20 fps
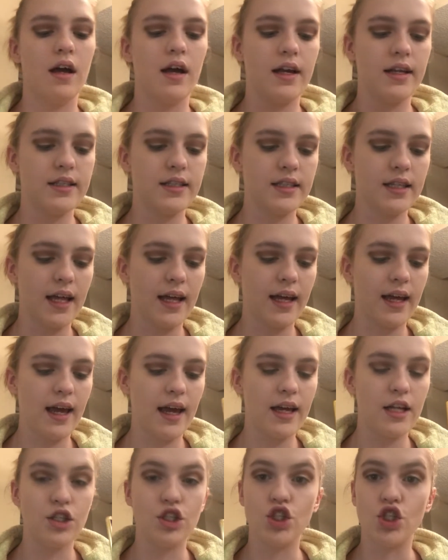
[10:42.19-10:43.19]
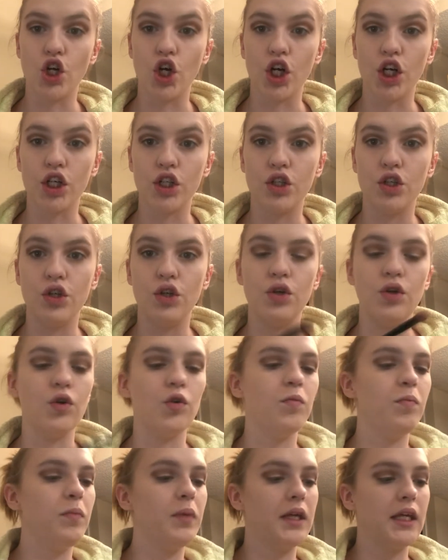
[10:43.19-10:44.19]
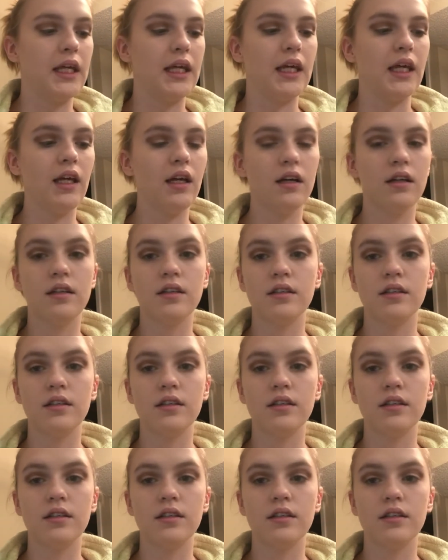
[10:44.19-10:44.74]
It's like a dark nude pink.